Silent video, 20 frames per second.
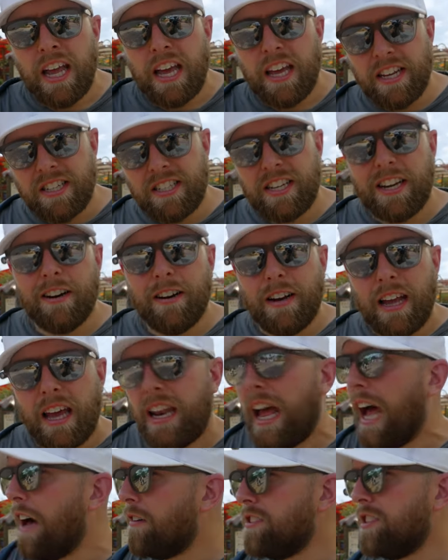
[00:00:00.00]
It is here at
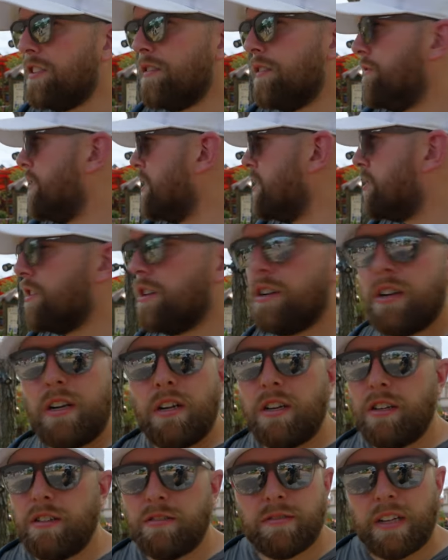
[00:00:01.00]
Islands of Adventure,
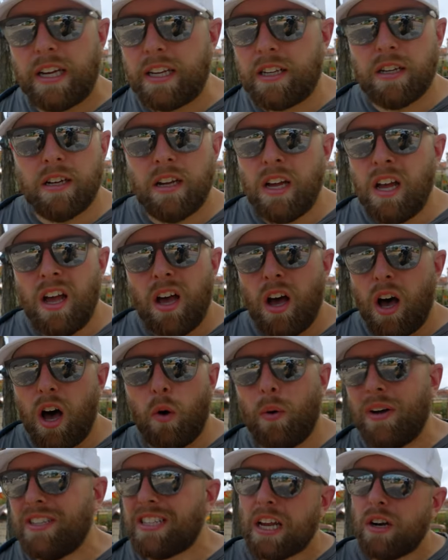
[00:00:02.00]
like
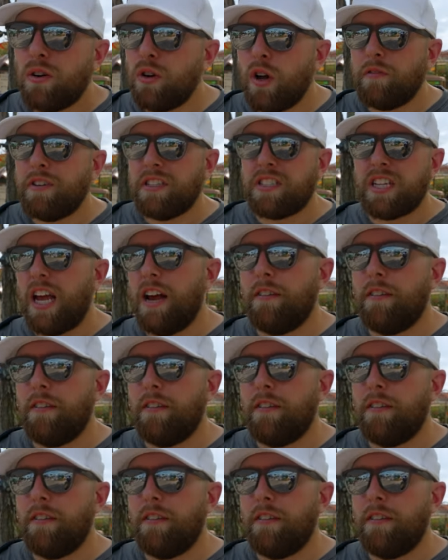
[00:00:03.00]
always. I don't know if it's